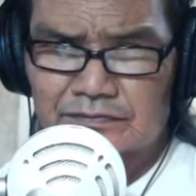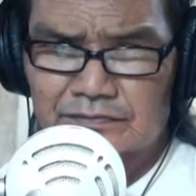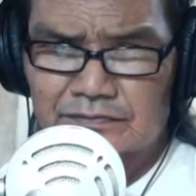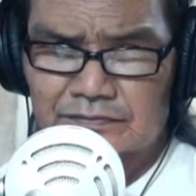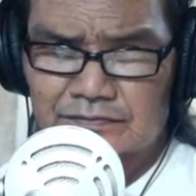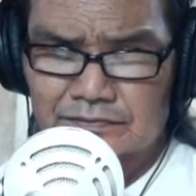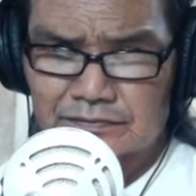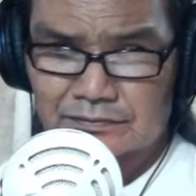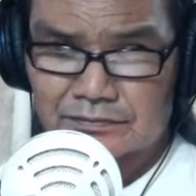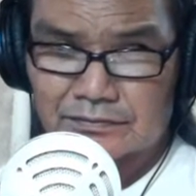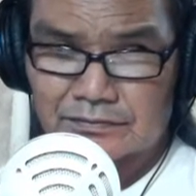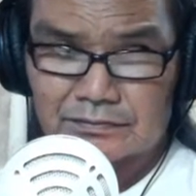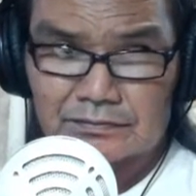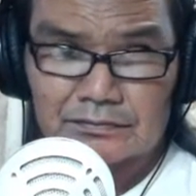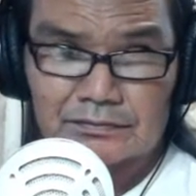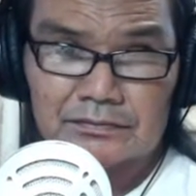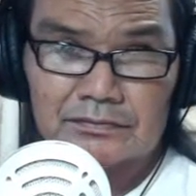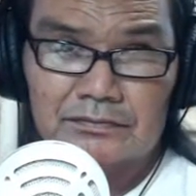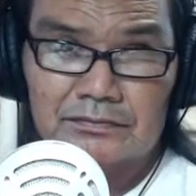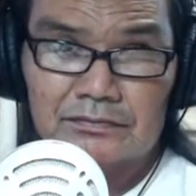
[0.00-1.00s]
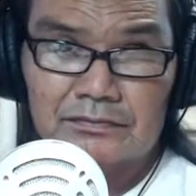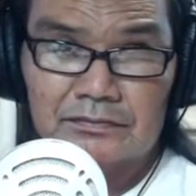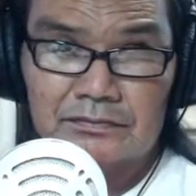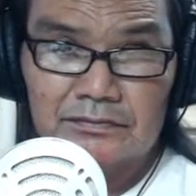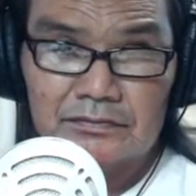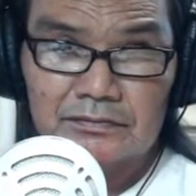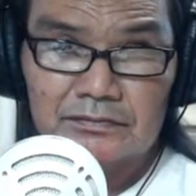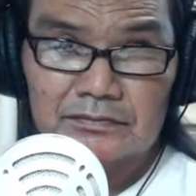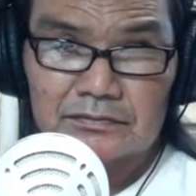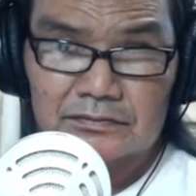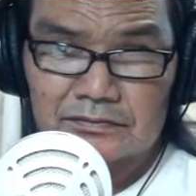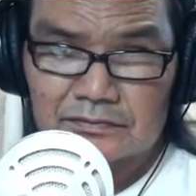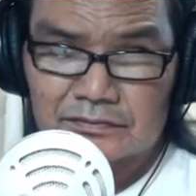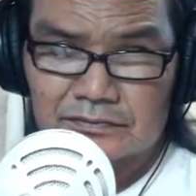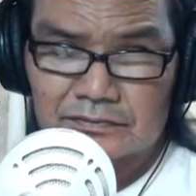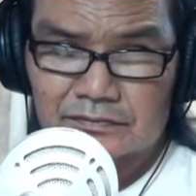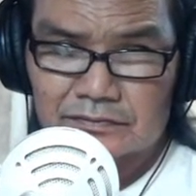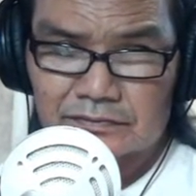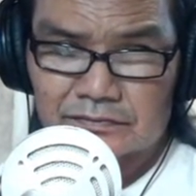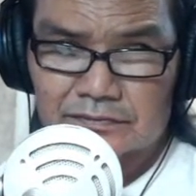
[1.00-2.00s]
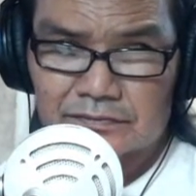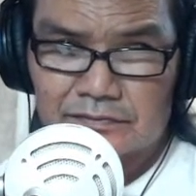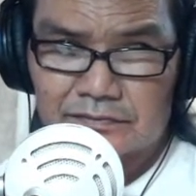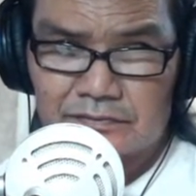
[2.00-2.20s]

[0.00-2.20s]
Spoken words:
(no one is talking)